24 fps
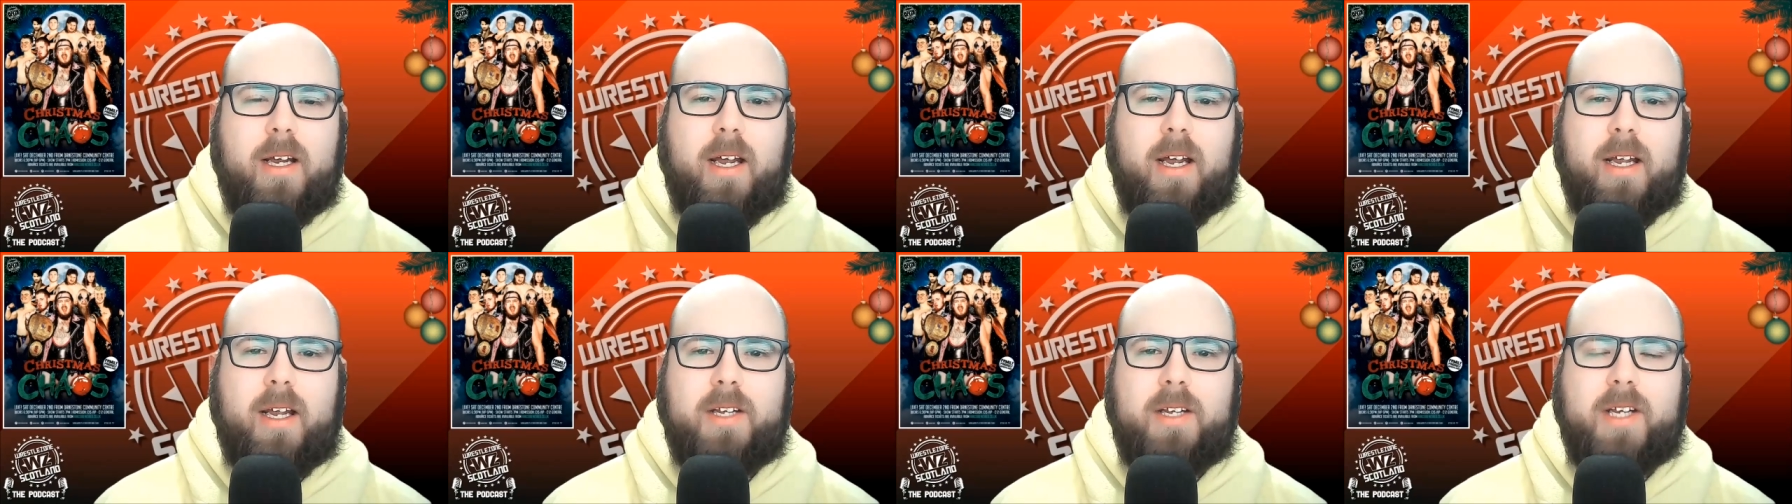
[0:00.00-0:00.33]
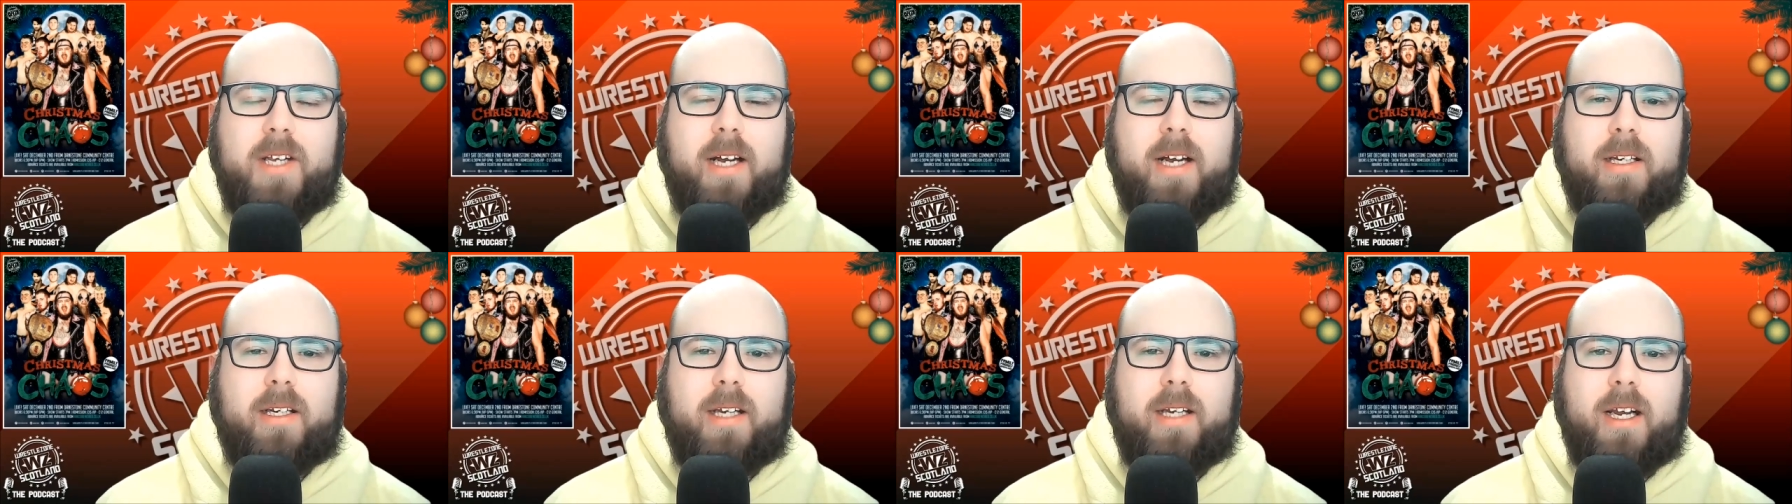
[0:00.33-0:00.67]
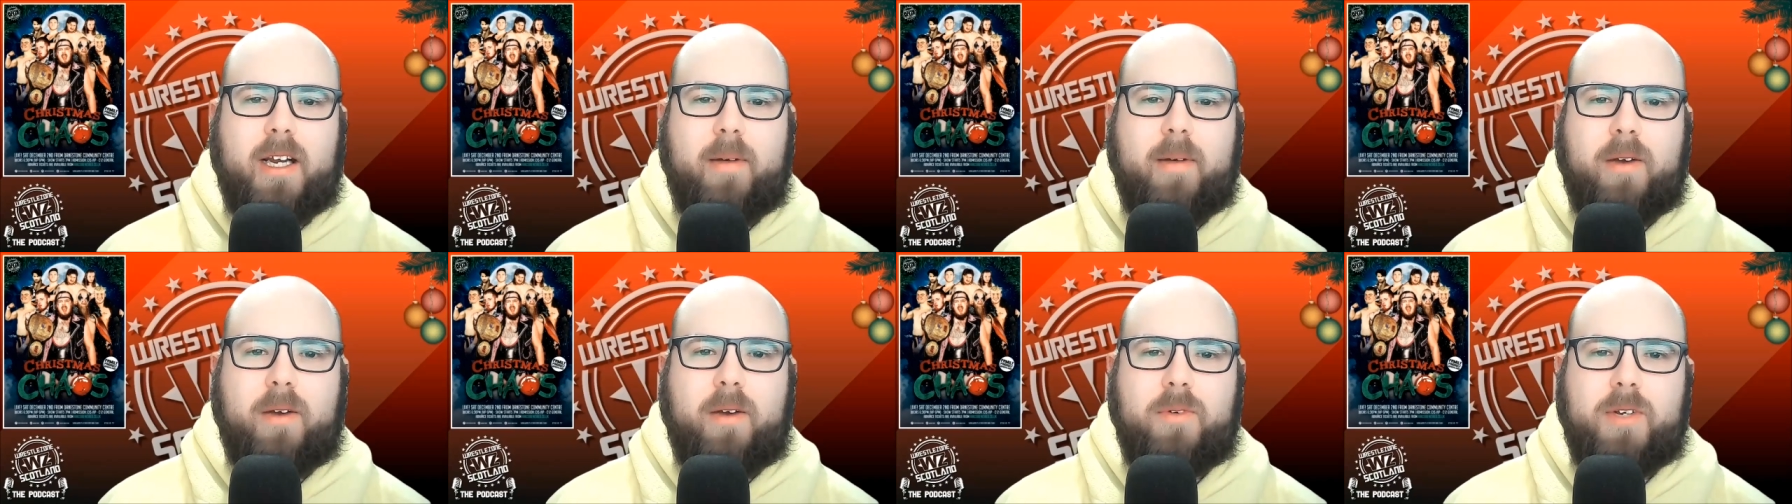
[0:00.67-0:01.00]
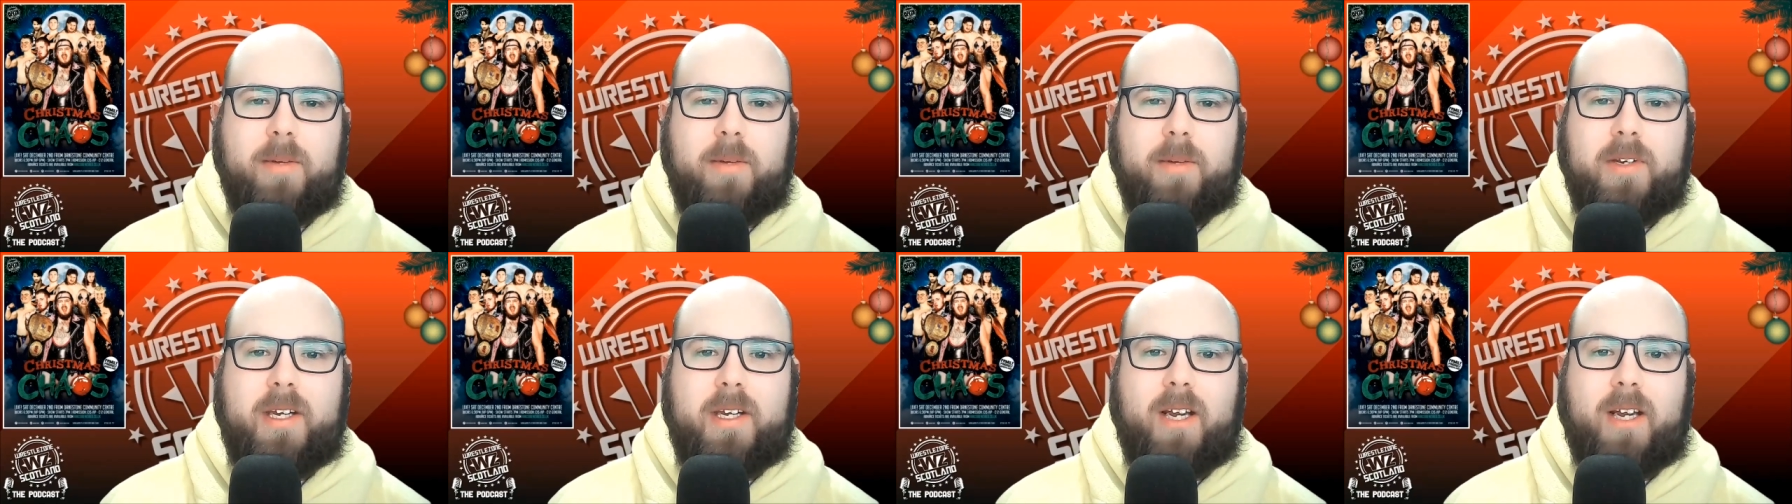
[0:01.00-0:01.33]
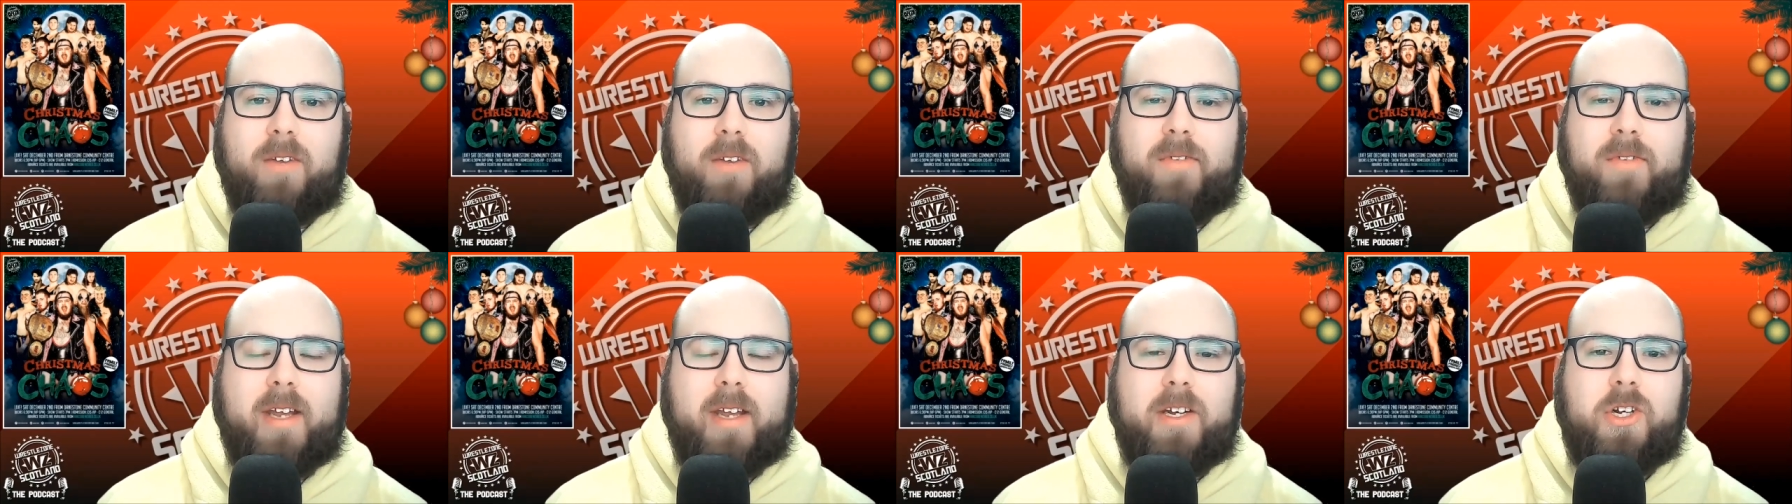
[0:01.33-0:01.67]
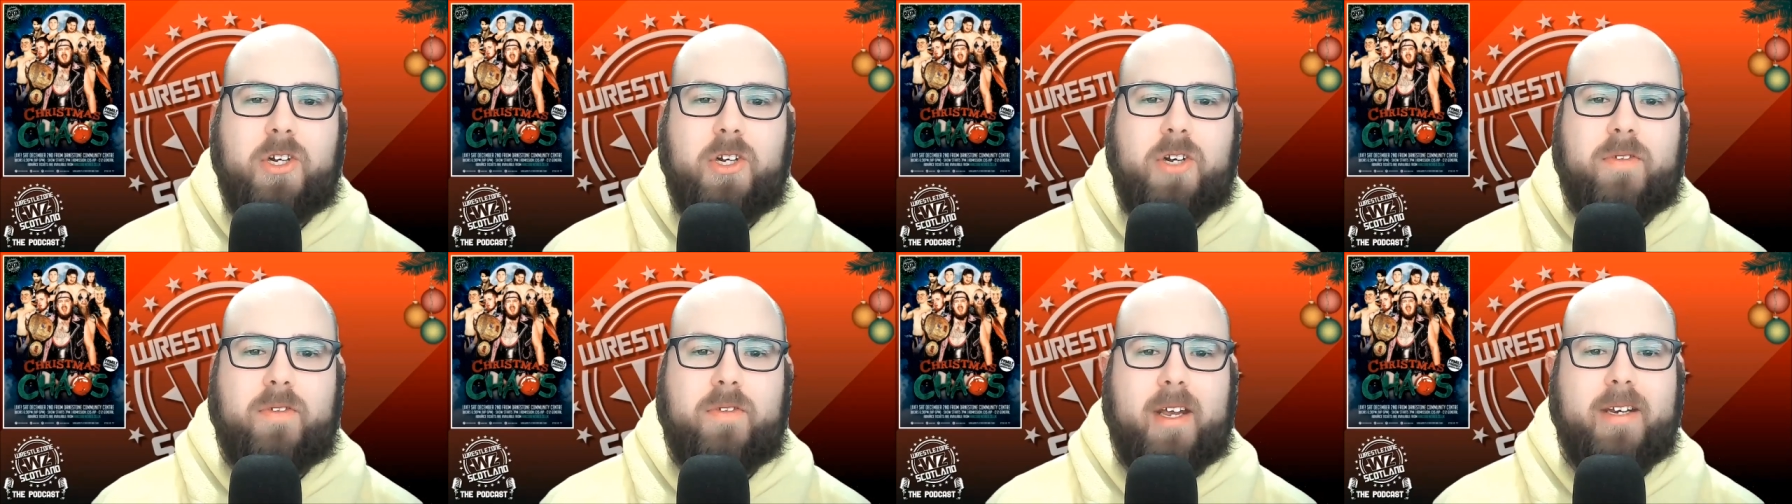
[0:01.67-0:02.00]
Uh, Zach Dynamite was able to take
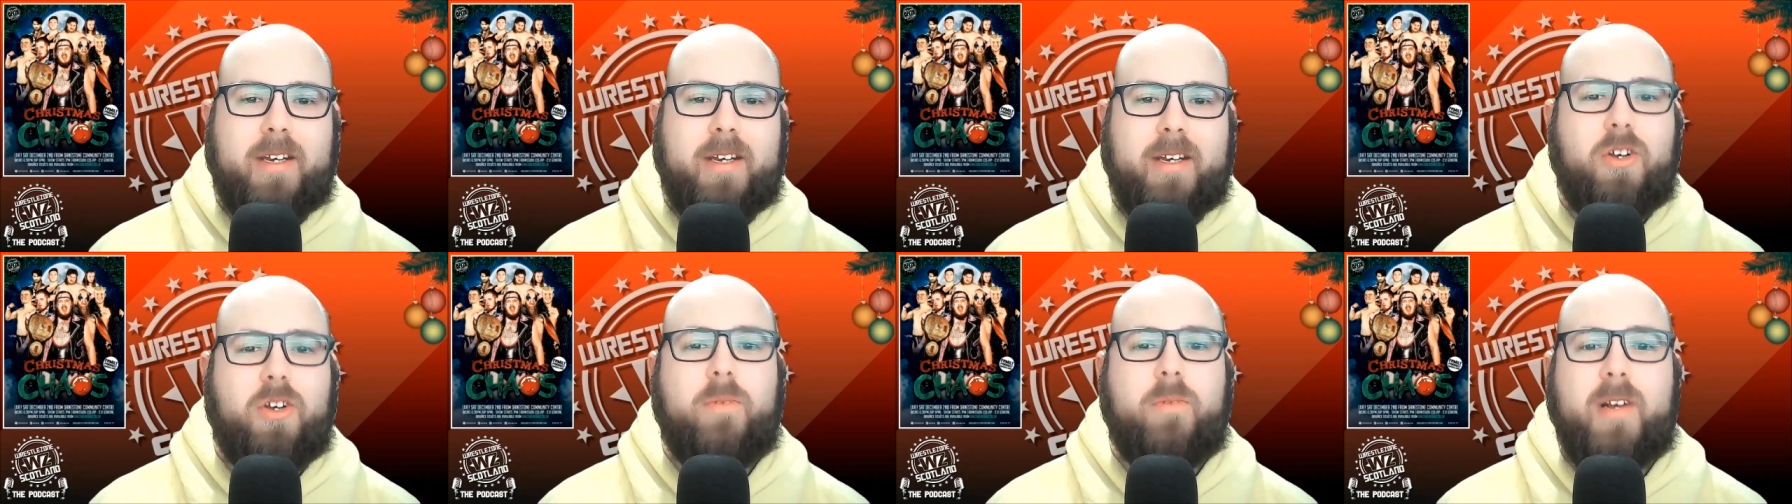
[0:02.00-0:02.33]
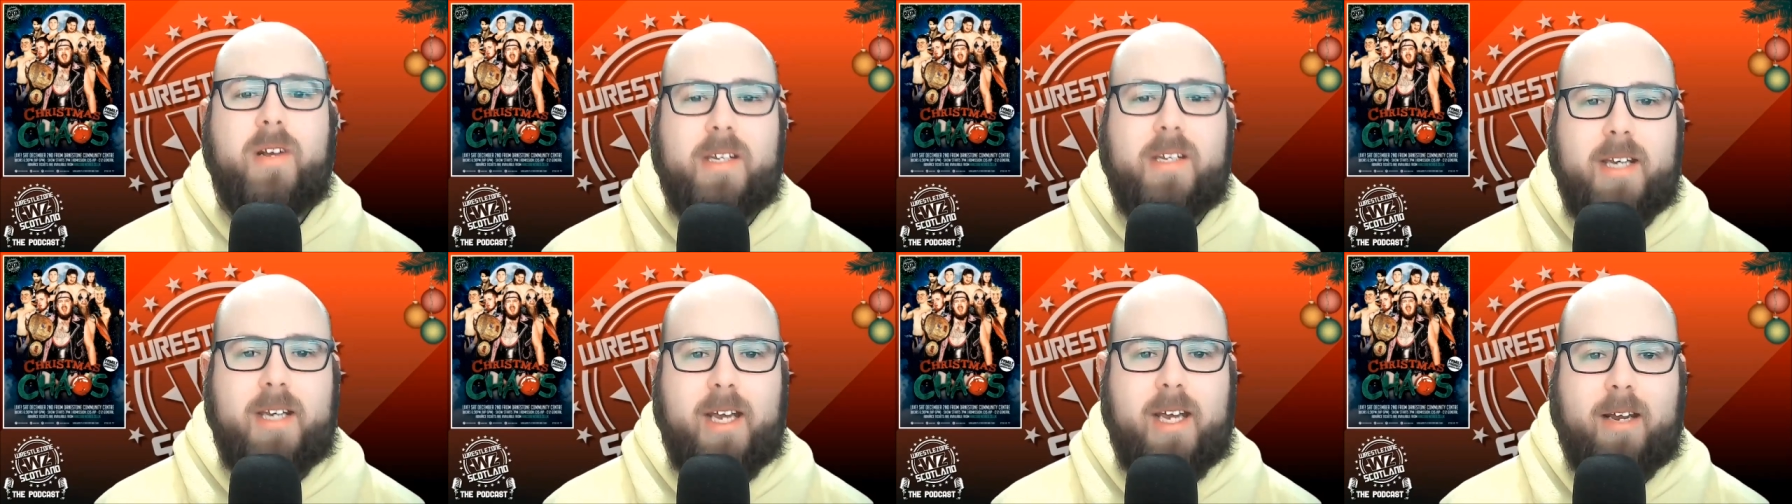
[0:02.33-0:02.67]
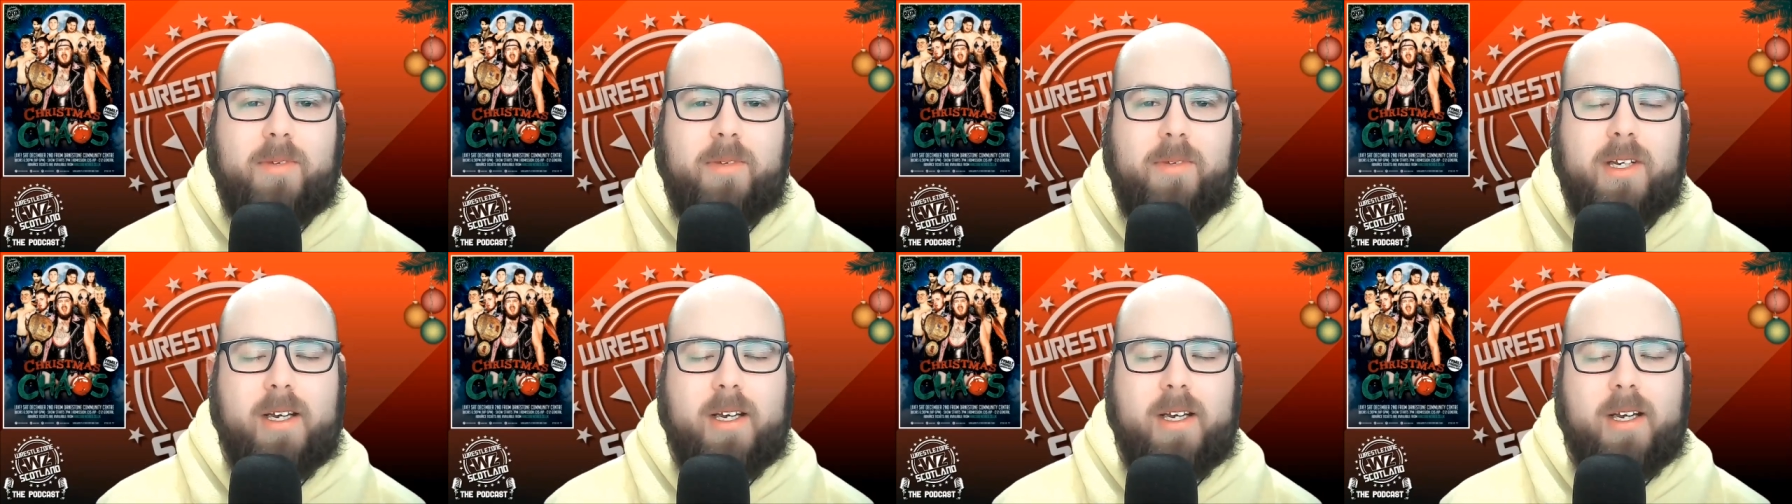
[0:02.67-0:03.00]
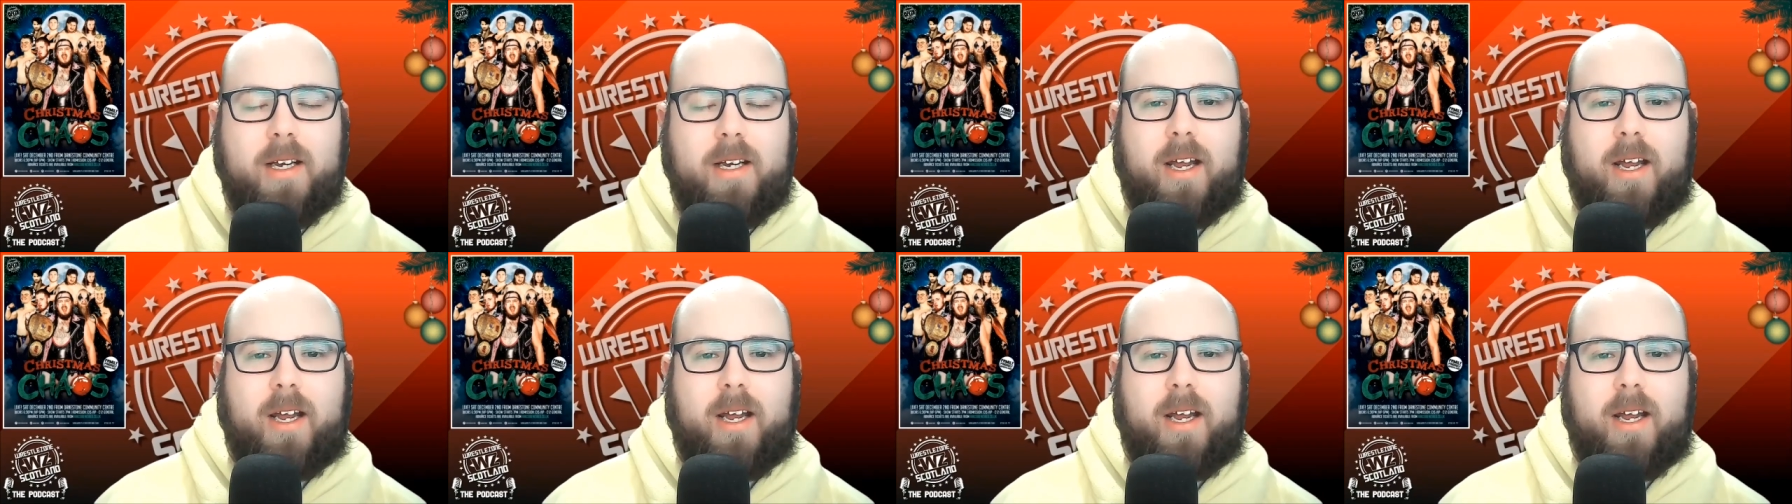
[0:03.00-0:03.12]
advantage of that numerous times,